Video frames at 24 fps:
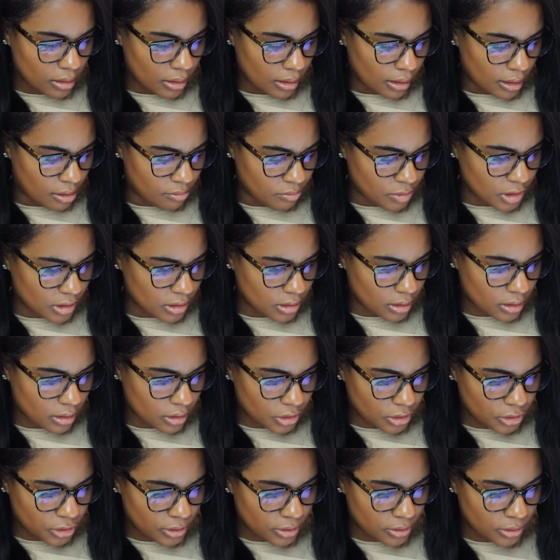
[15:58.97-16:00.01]
I'm just gonna
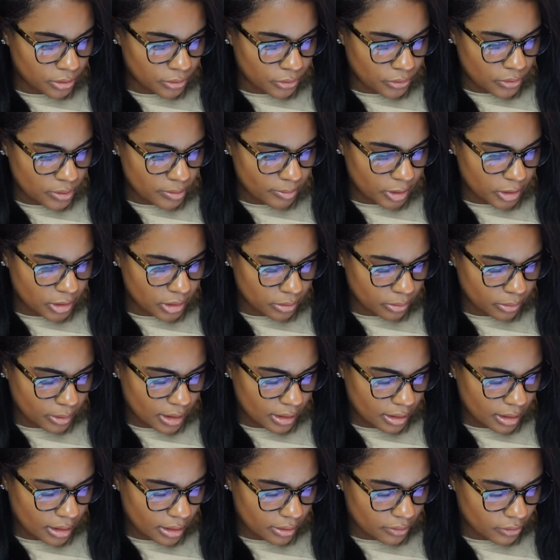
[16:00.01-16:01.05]
choose between
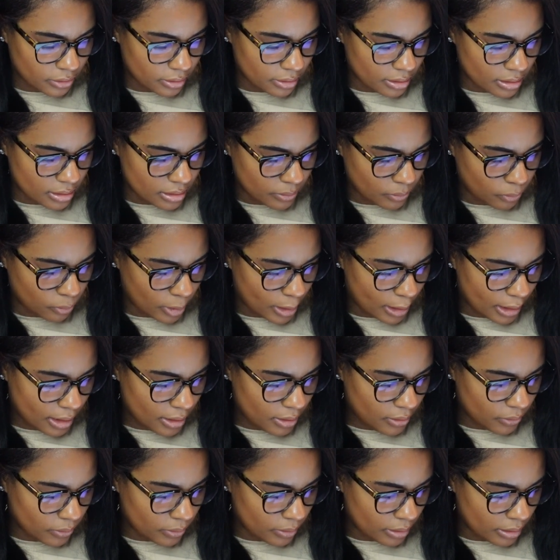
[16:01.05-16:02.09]
either this white
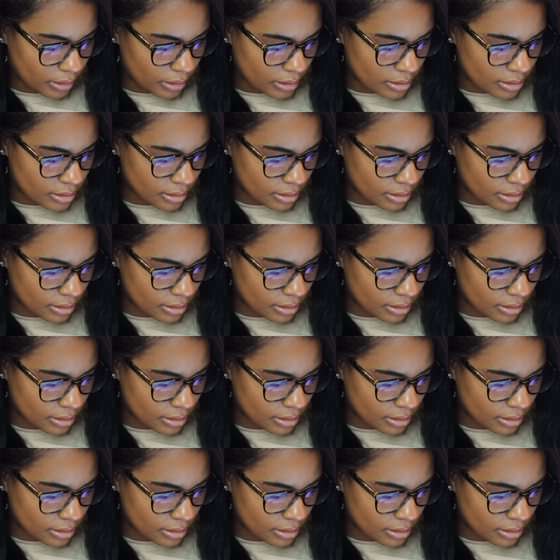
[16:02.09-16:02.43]
or this